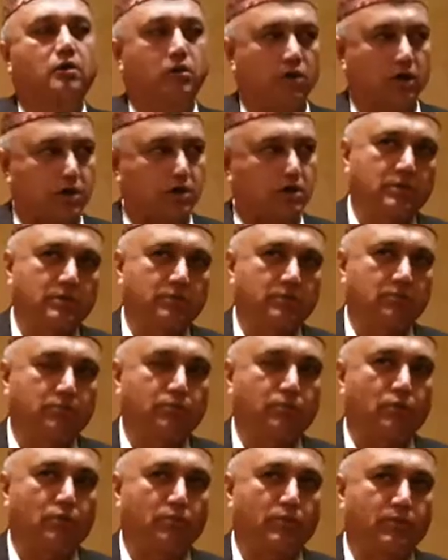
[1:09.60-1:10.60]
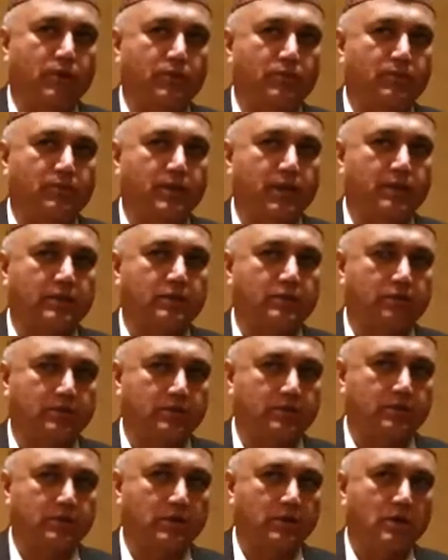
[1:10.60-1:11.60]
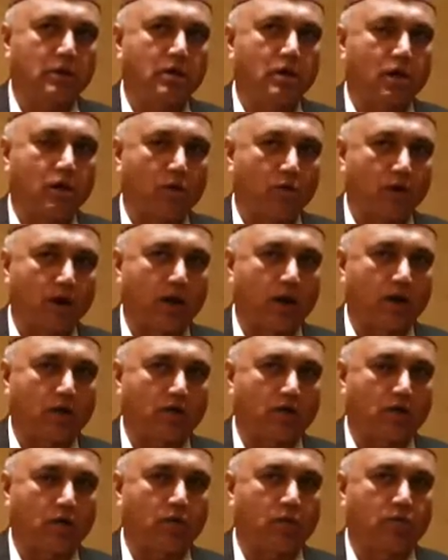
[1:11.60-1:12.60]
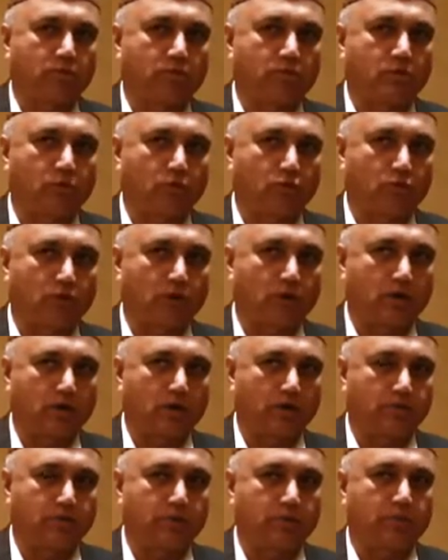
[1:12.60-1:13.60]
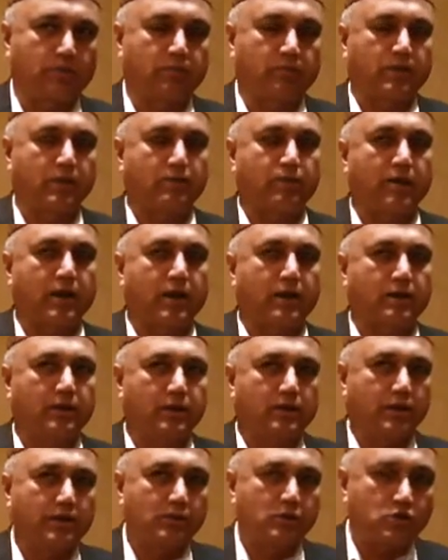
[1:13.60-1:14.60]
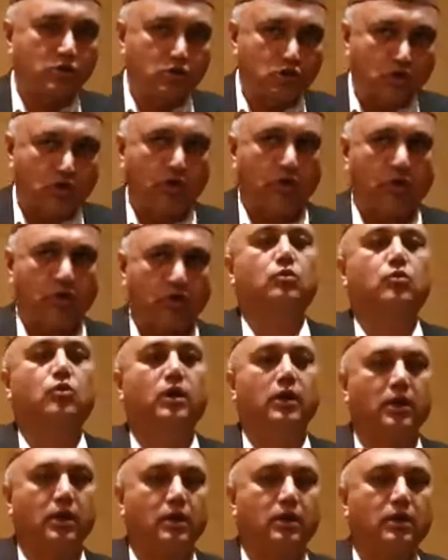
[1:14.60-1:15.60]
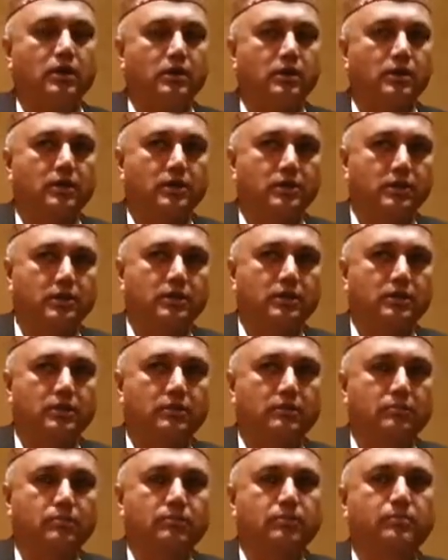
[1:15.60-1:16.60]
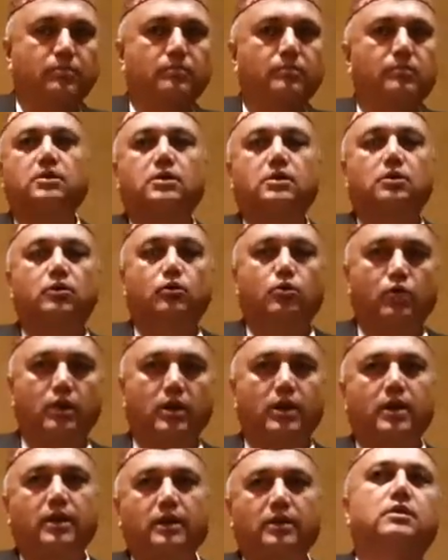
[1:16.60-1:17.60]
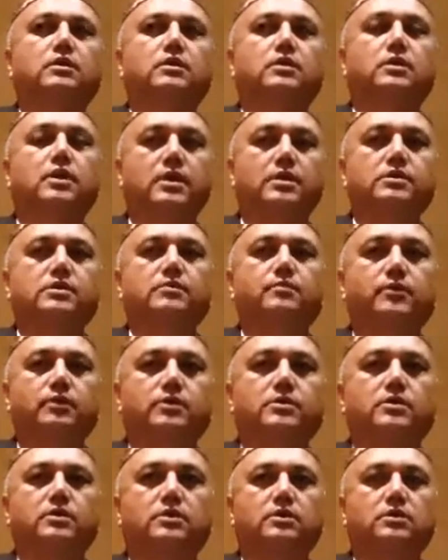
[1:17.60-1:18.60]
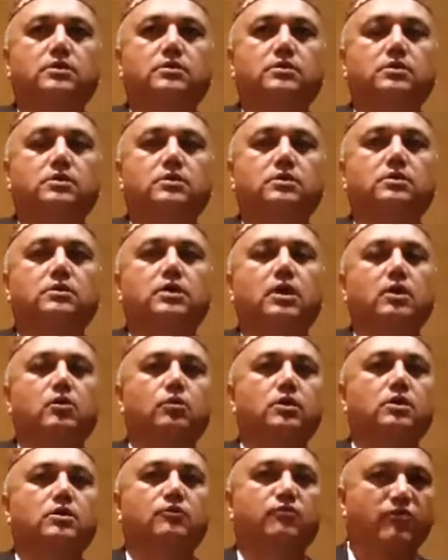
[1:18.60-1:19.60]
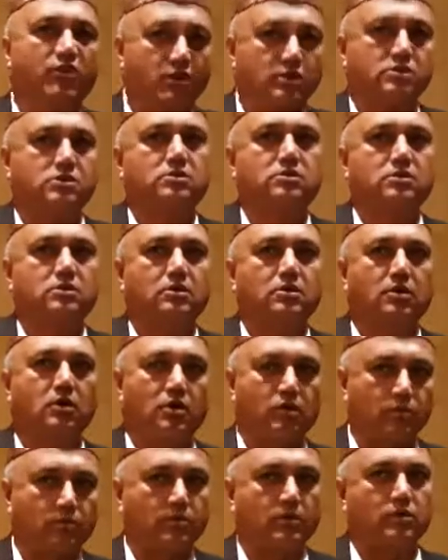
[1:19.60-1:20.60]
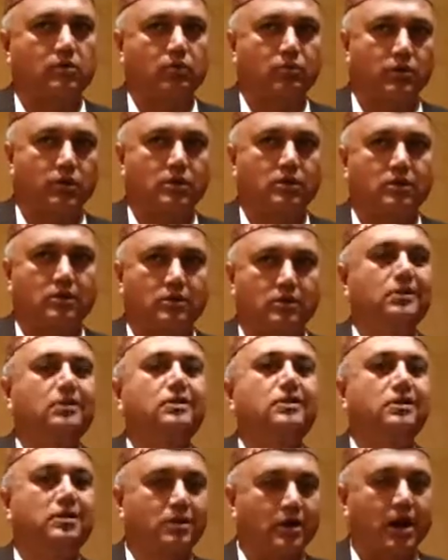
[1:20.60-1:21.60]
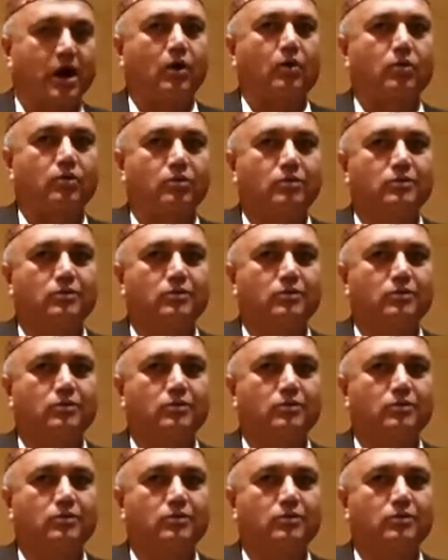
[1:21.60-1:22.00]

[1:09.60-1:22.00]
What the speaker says: got Bloomberg Philanthropic Award all over the world. Nepal done well in warning, 90%. That was first all over the world. Now,